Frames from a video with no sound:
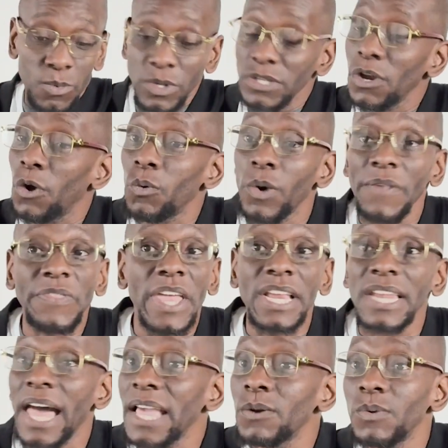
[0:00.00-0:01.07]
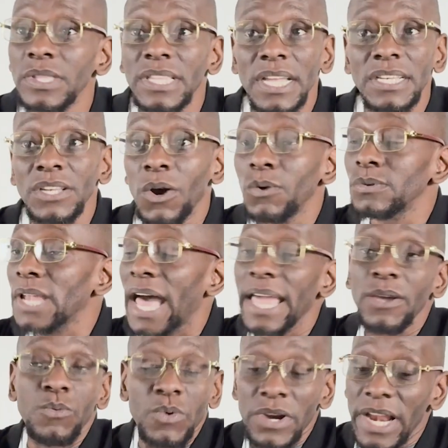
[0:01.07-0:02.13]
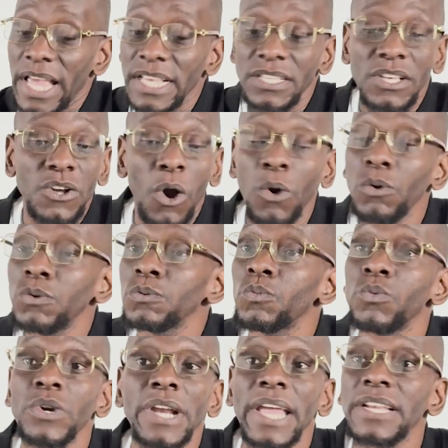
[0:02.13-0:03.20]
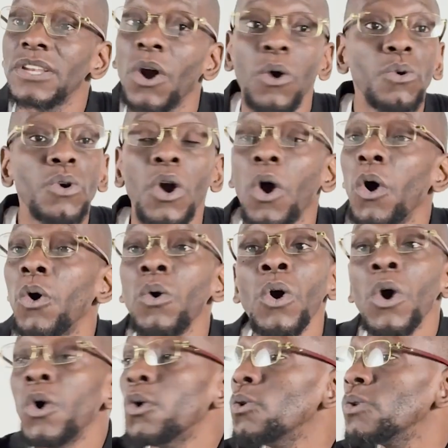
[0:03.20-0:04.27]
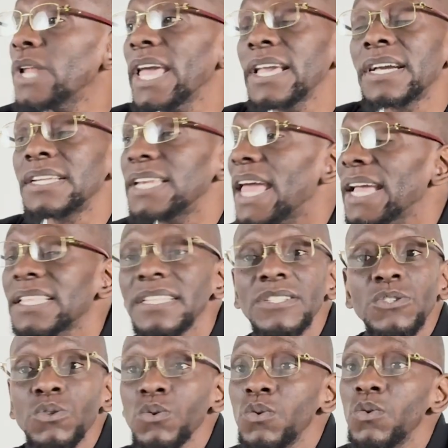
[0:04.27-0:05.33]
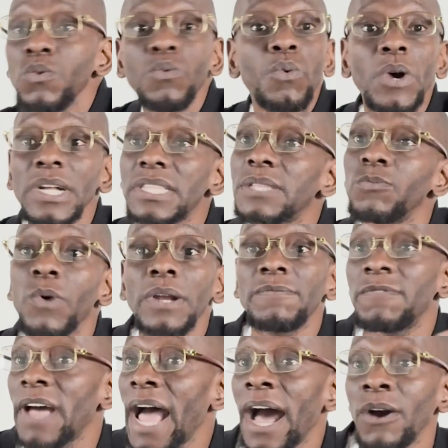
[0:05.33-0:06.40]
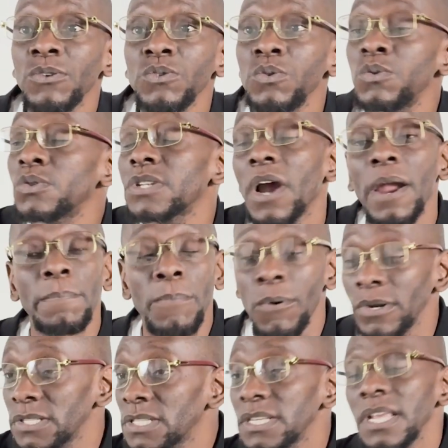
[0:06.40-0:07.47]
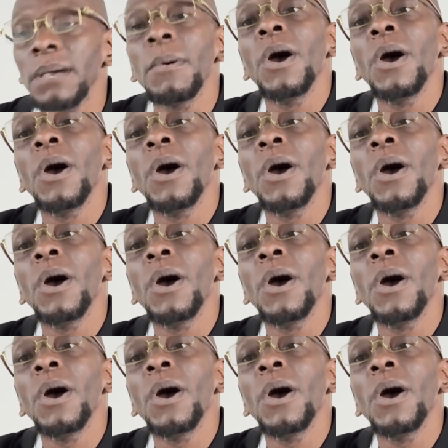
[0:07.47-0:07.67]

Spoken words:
We know what they like, what they don't like, where they go, where they don't go, who they connected to, what values are important to them.